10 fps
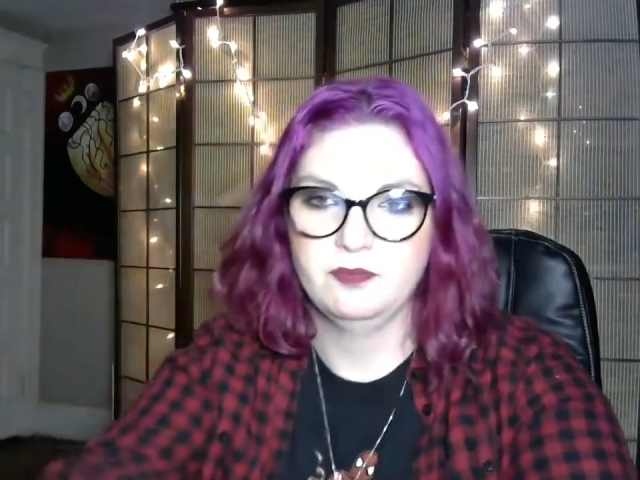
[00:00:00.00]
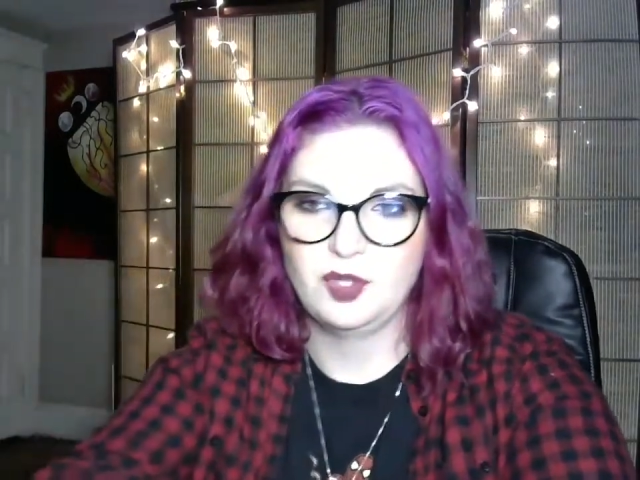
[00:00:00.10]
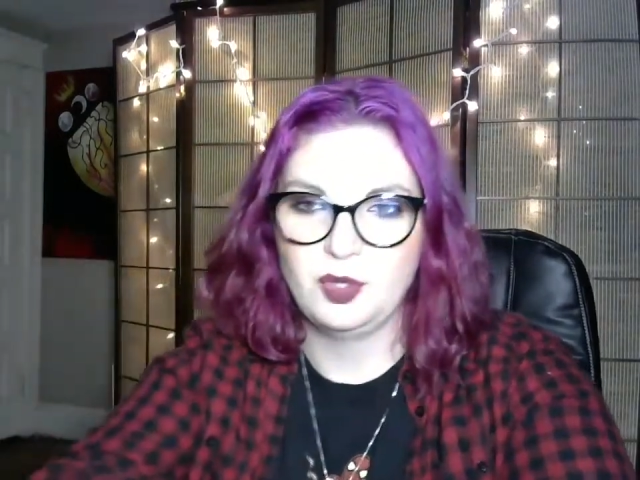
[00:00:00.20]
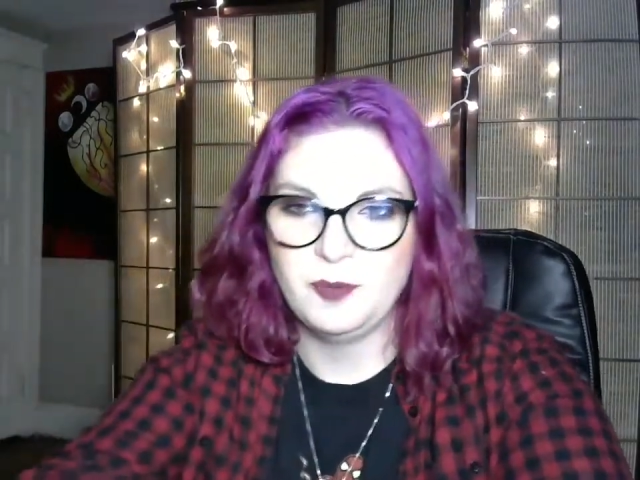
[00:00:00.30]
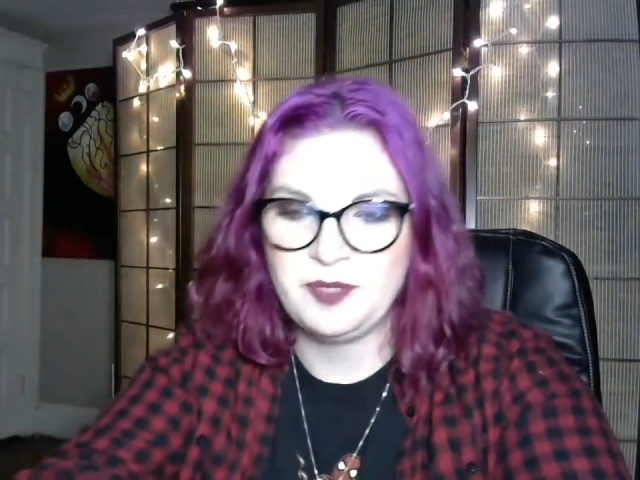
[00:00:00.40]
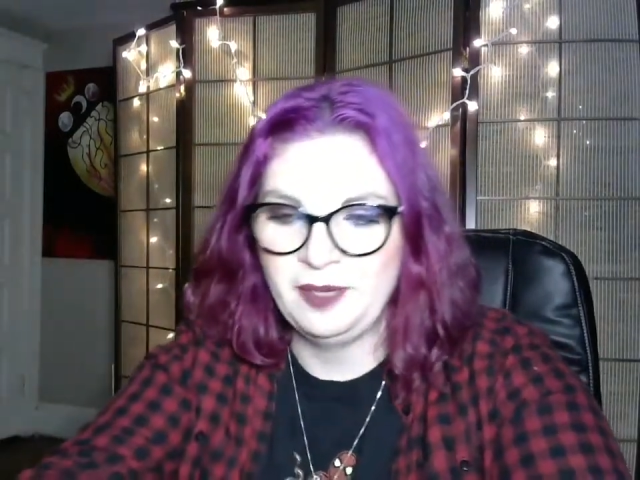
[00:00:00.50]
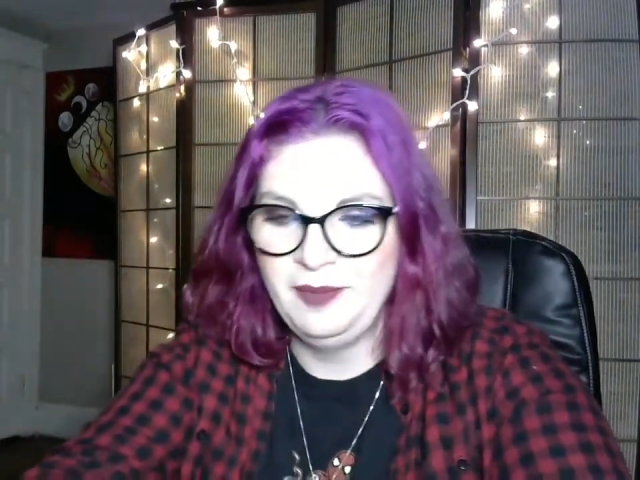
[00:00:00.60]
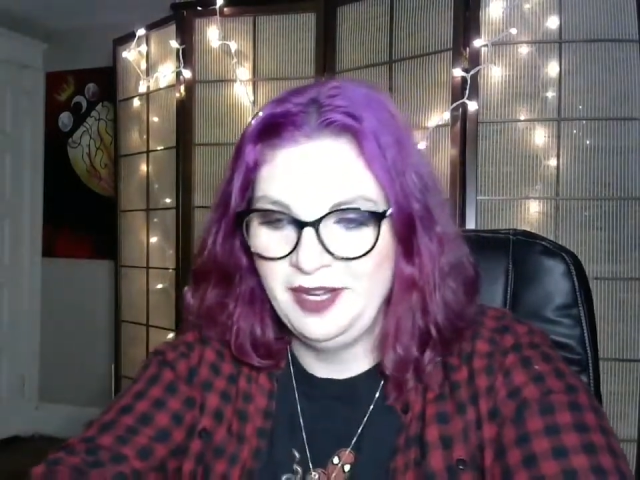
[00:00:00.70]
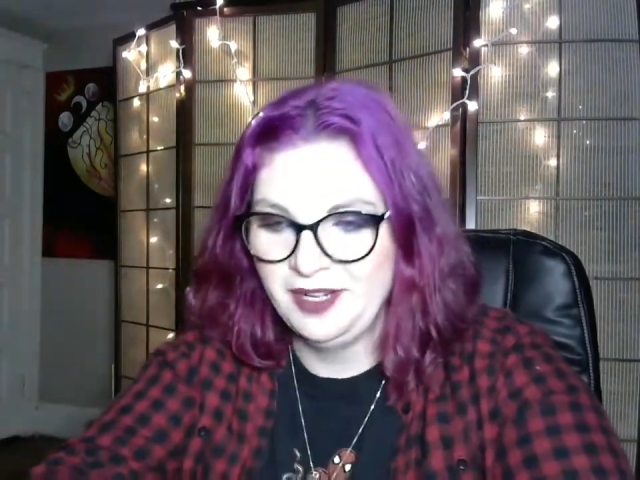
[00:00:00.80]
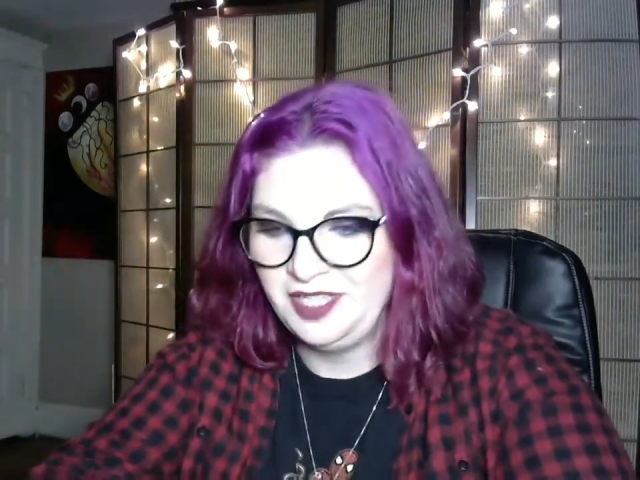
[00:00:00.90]
groups I'm
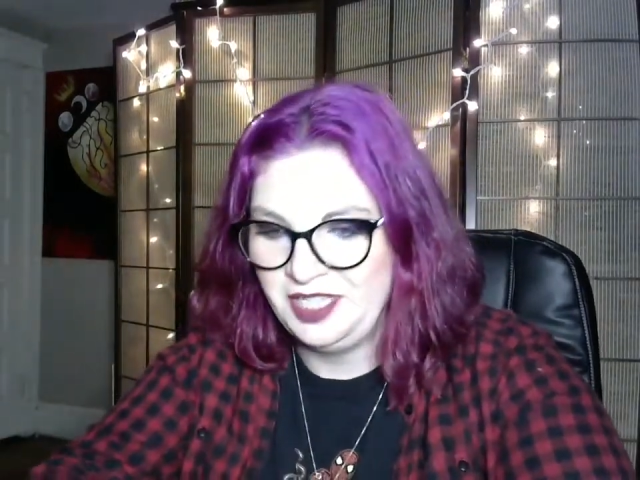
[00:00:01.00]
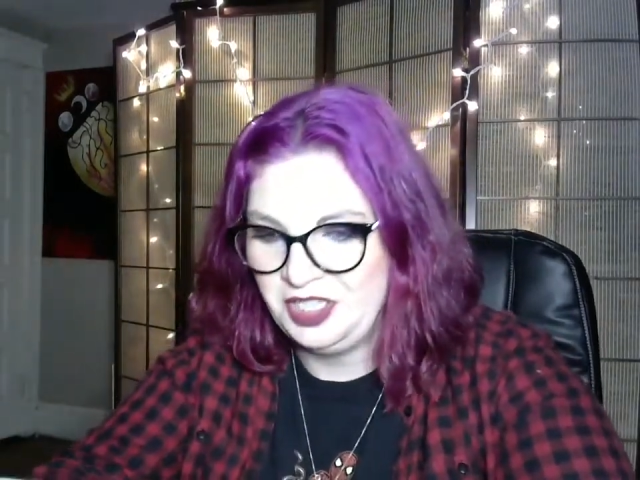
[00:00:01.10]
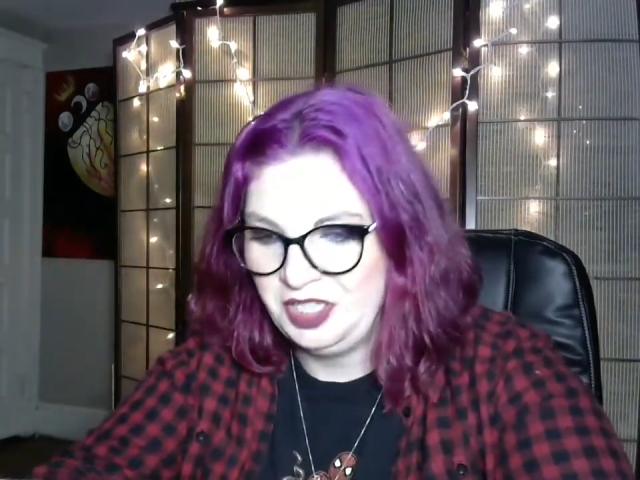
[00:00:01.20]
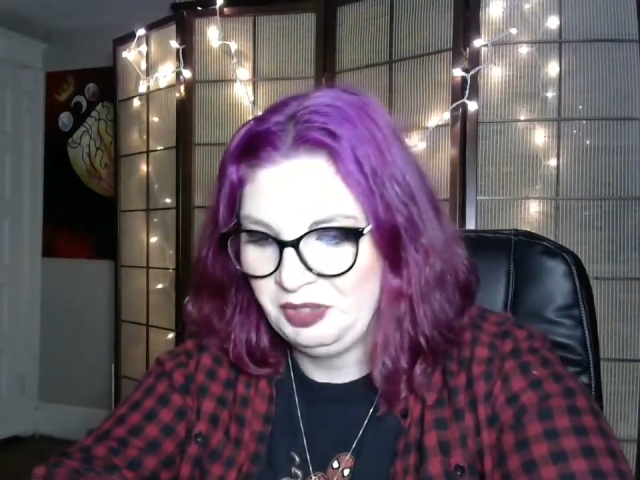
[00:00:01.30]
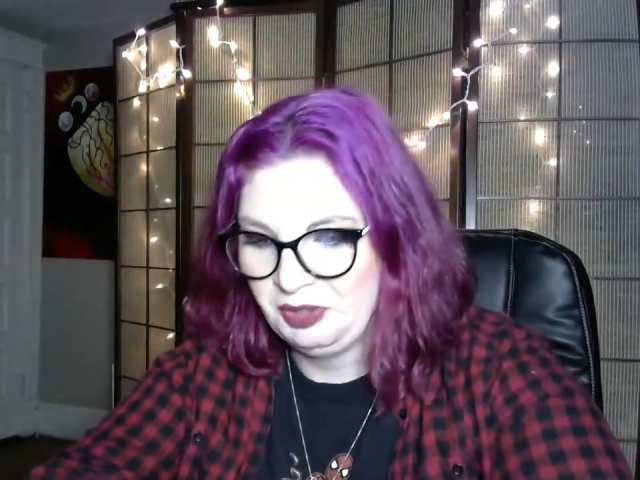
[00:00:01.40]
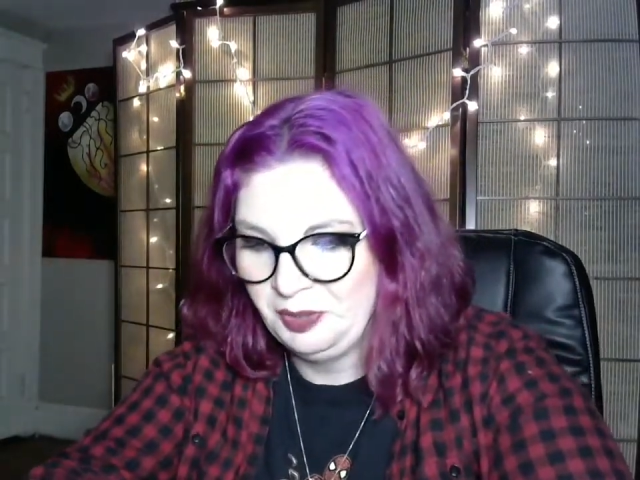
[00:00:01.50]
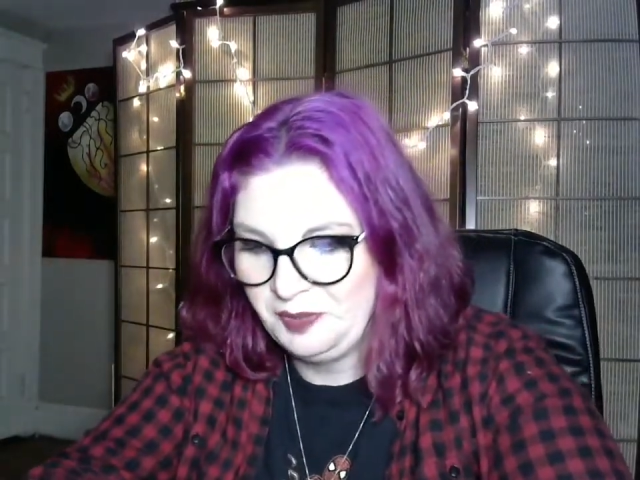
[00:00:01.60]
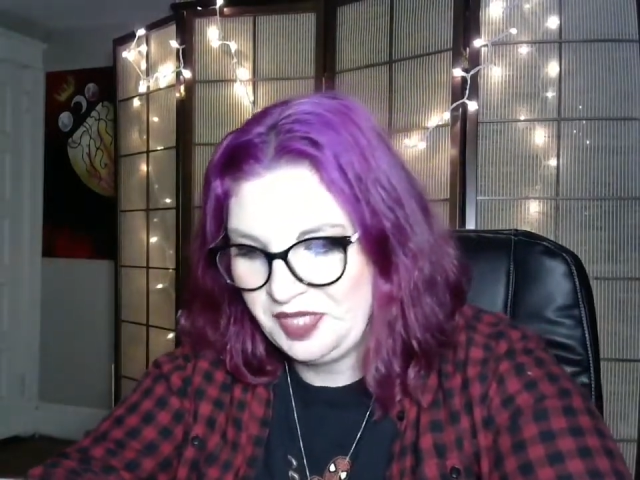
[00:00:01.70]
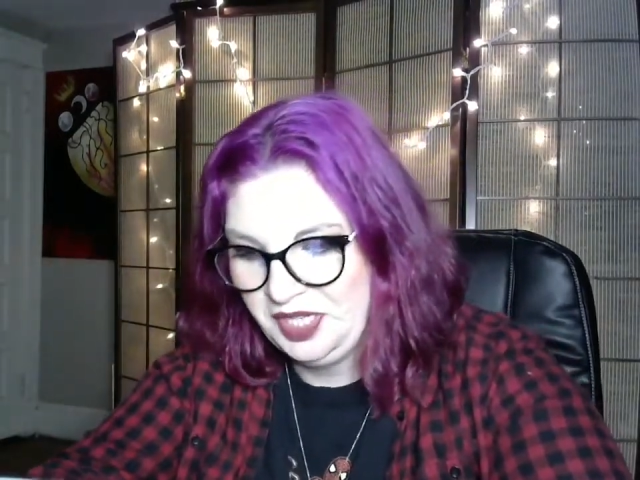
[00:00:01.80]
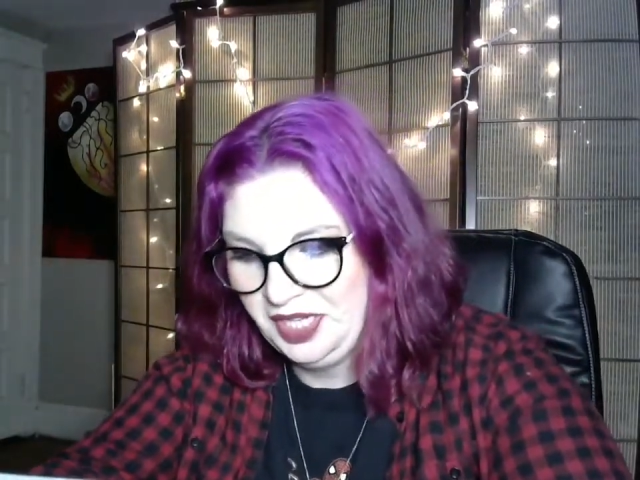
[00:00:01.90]
in are teaching groups.